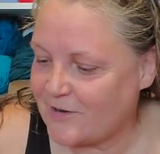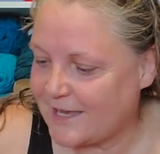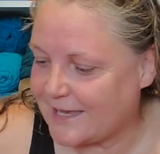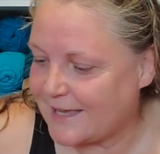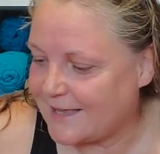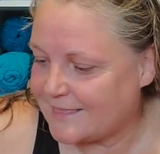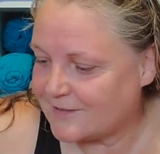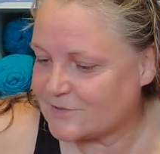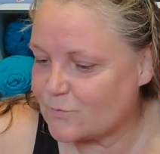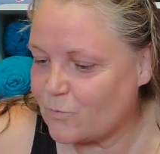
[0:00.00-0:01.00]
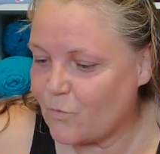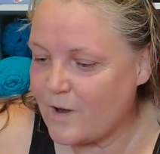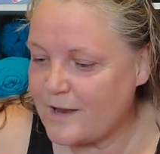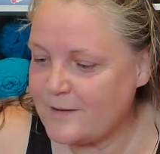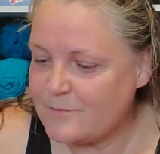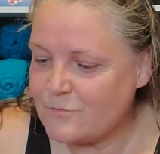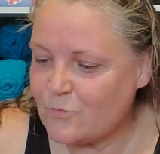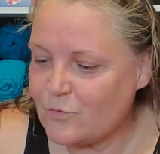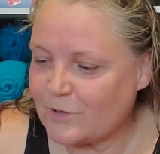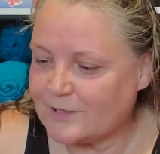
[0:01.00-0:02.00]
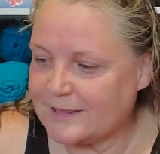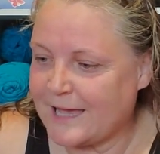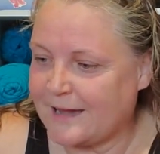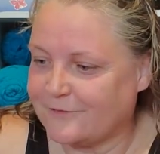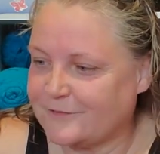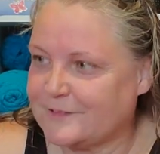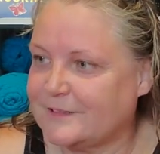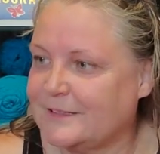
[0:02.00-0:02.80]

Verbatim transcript: okay, there's one more left.